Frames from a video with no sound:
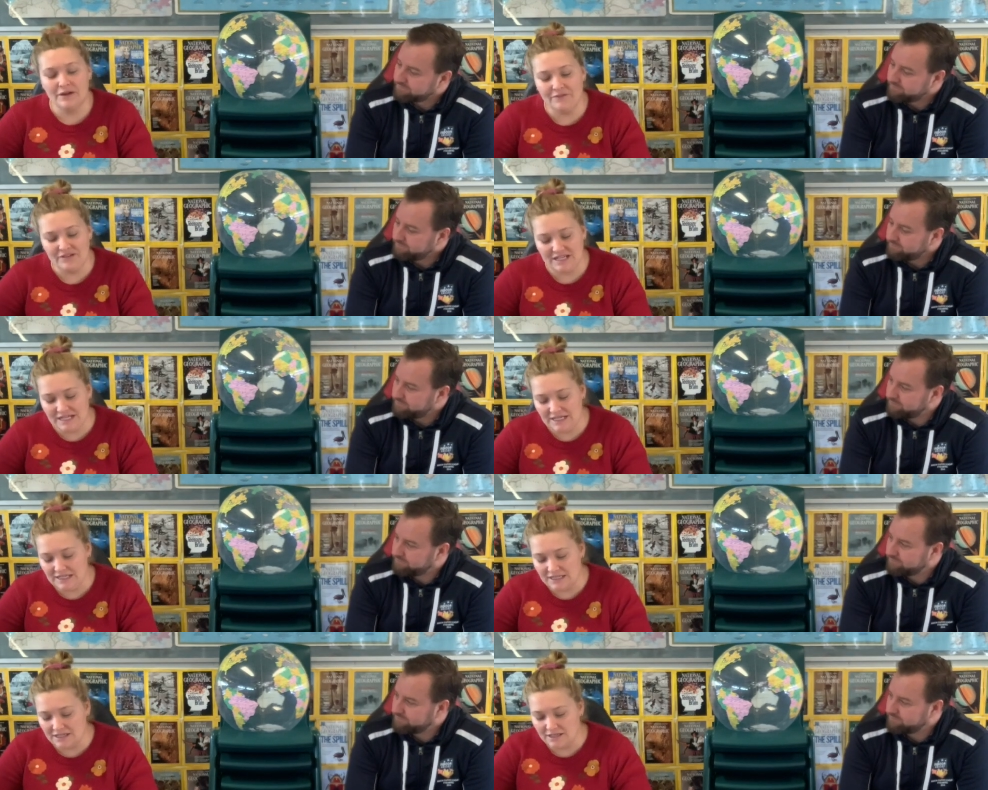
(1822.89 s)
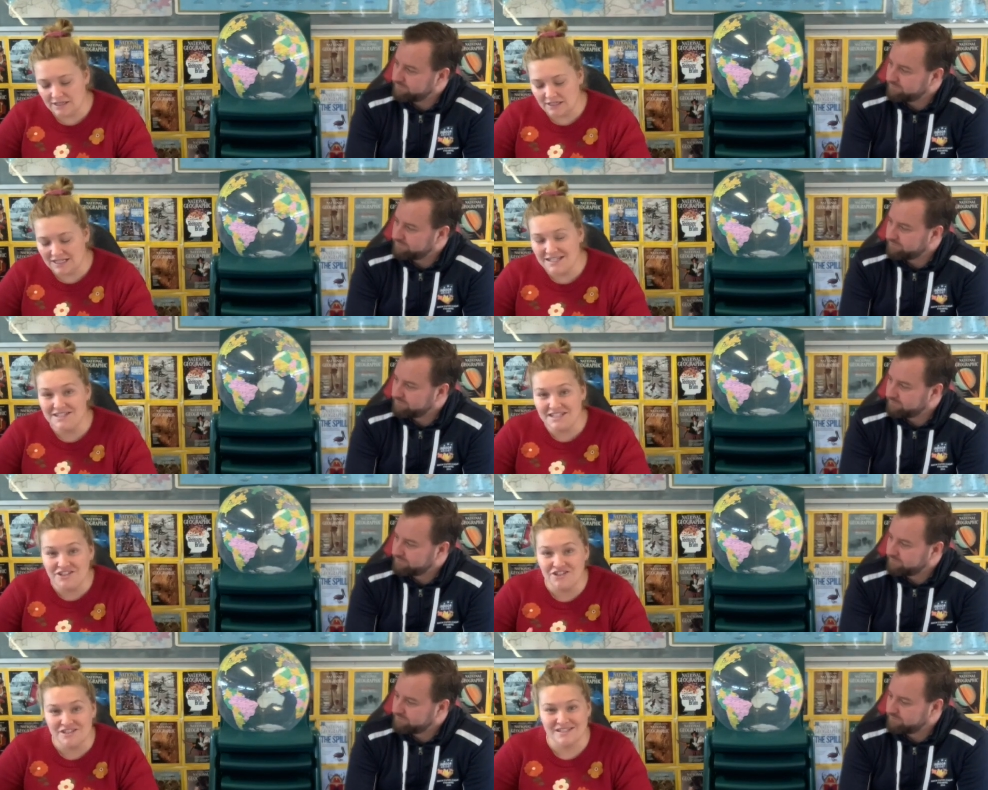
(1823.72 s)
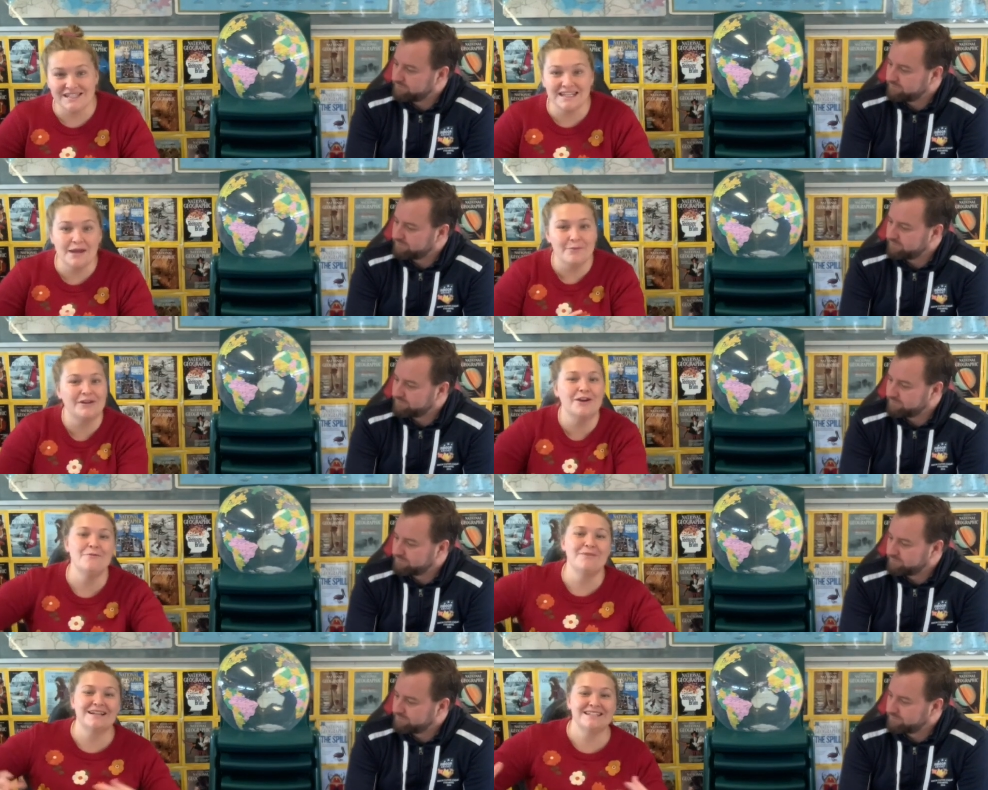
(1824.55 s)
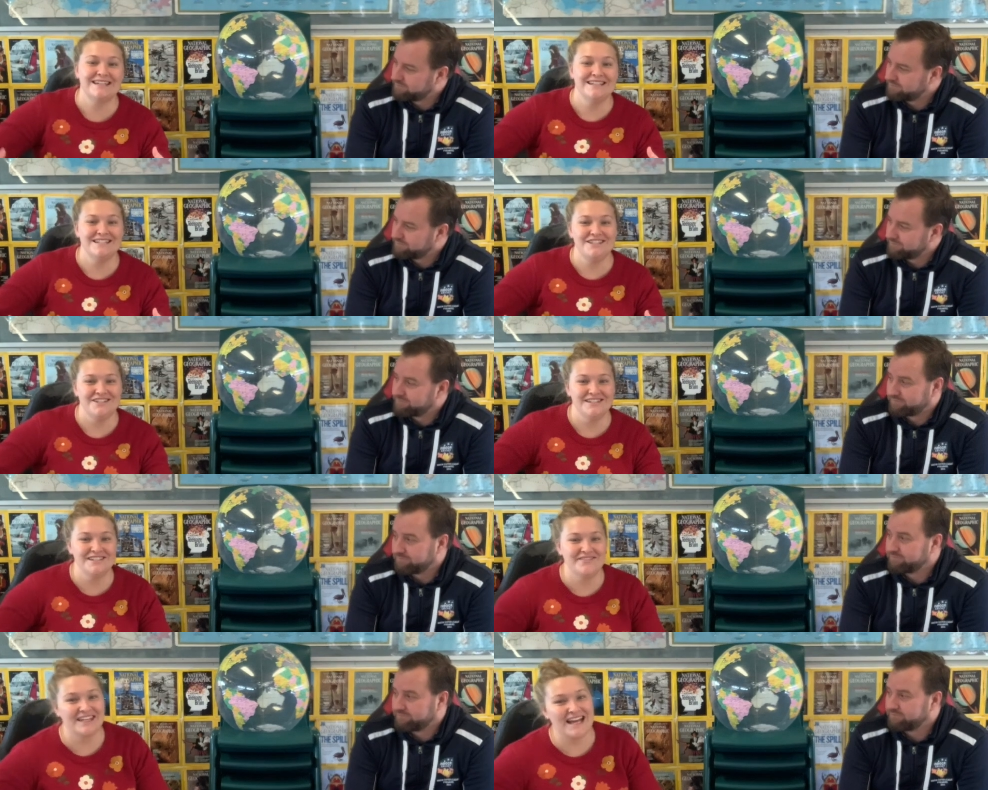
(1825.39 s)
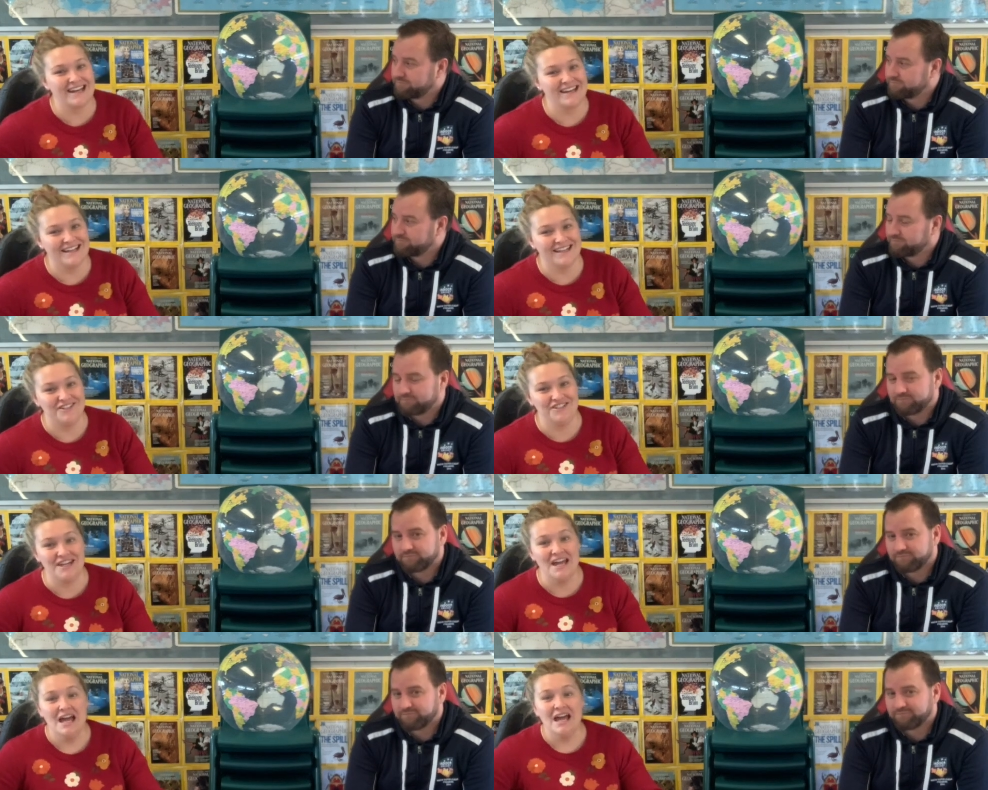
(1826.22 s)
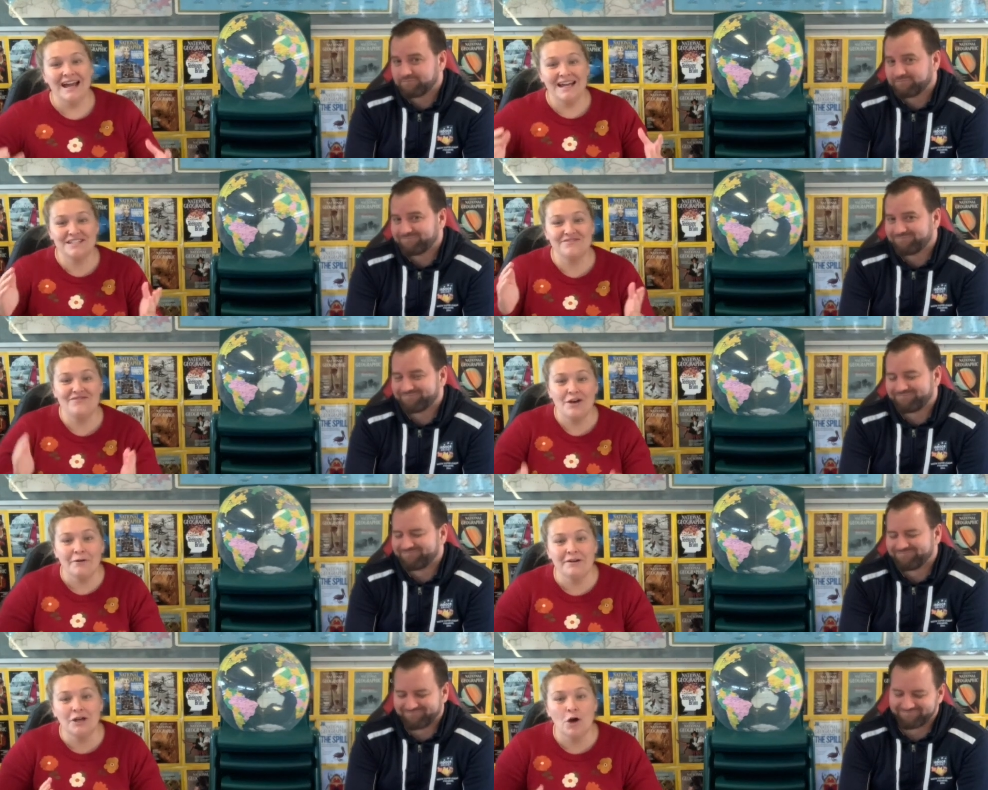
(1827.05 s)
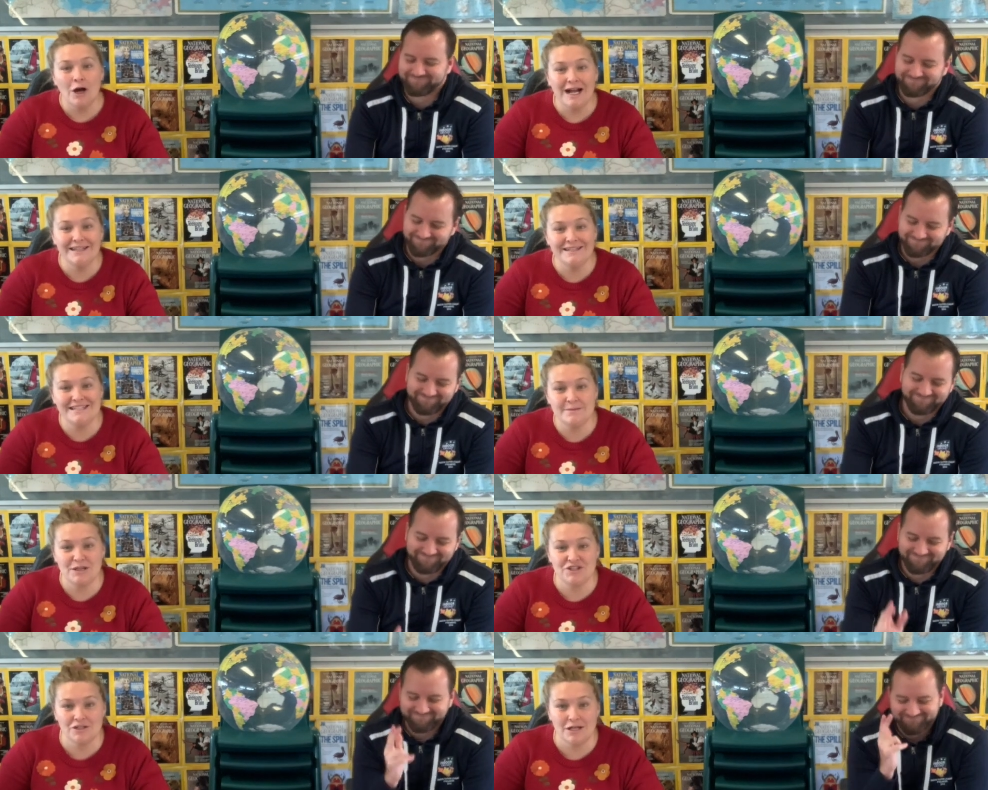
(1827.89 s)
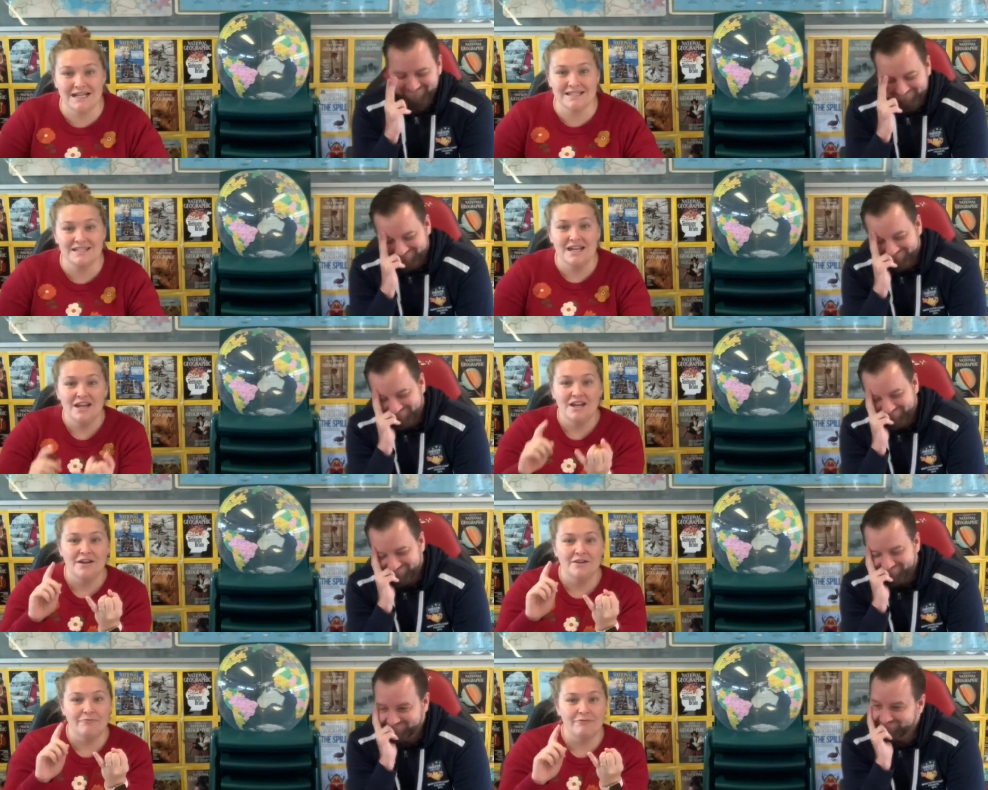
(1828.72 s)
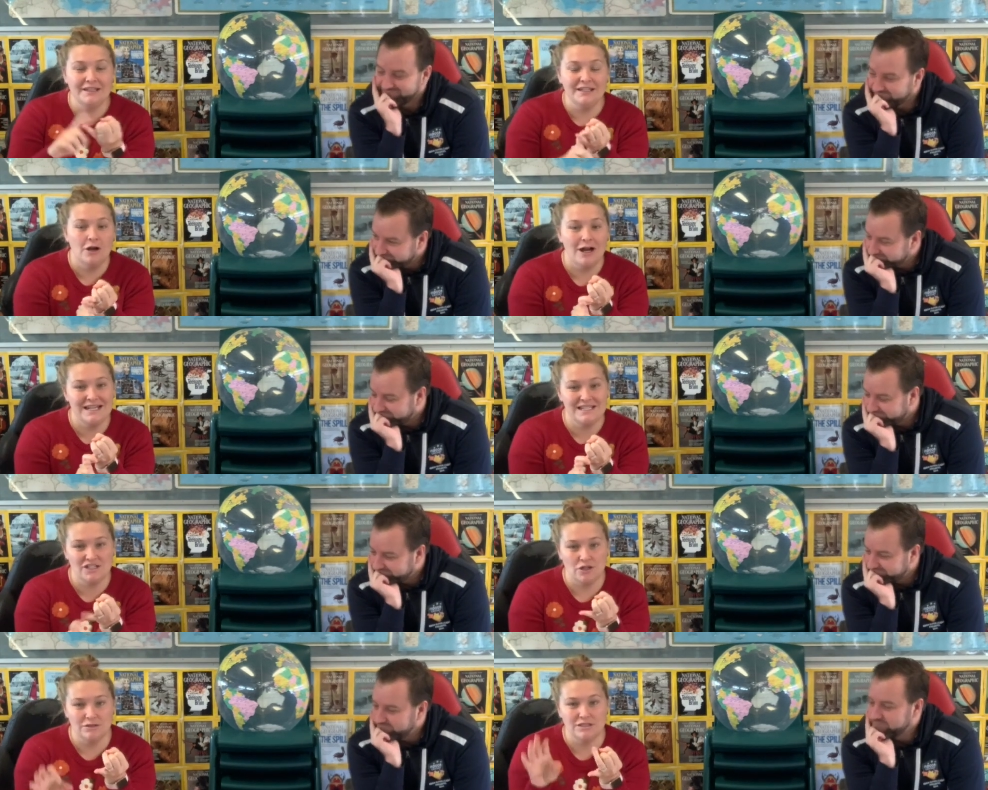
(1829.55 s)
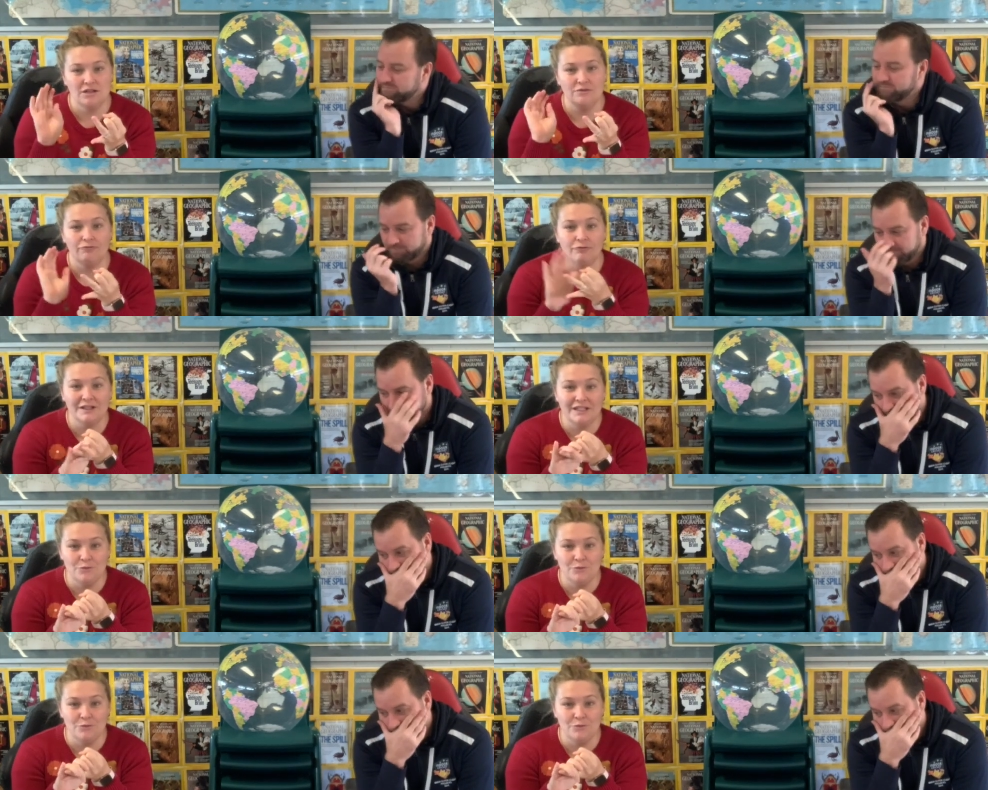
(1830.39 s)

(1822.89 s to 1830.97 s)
Speaker 1: the conditions, again, we're going back to conditions of a cat analogy, it's very highly specialized. Really high salt, really